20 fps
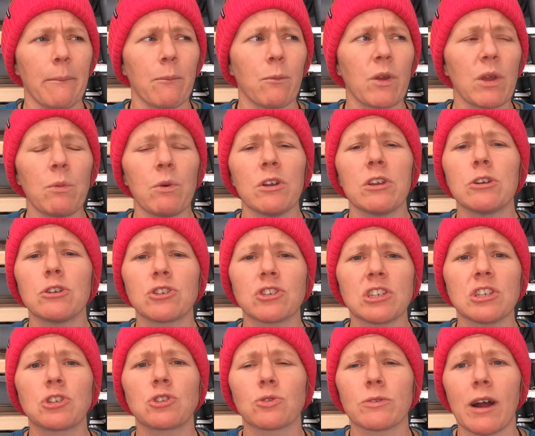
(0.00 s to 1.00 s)
We will
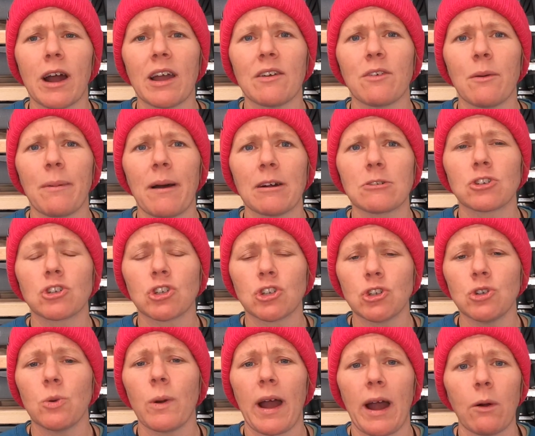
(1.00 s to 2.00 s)
usually drive about
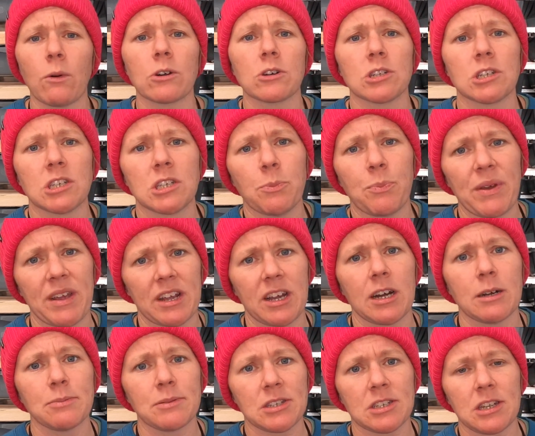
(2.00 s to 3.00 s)
2 hours to pick
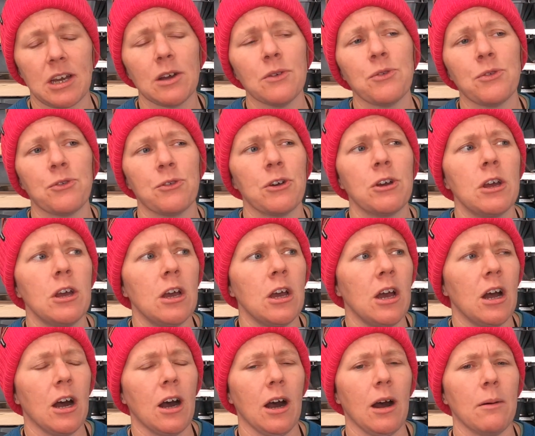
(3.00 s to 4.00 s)
up stuff,
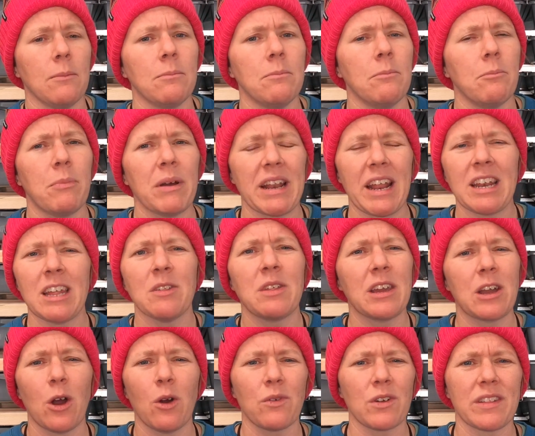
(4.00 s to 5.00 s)
but
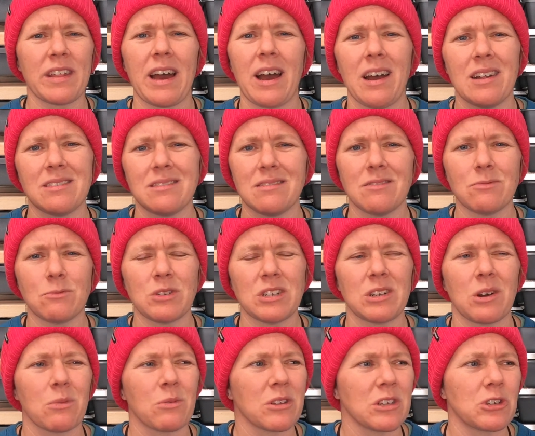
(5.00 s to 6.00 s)
anything over that, we
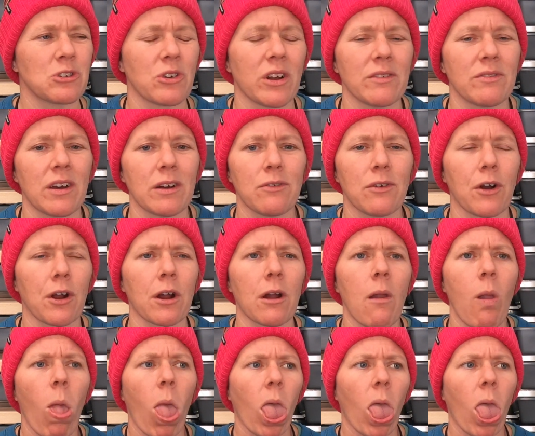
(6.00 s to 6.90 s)
don't really drive that far.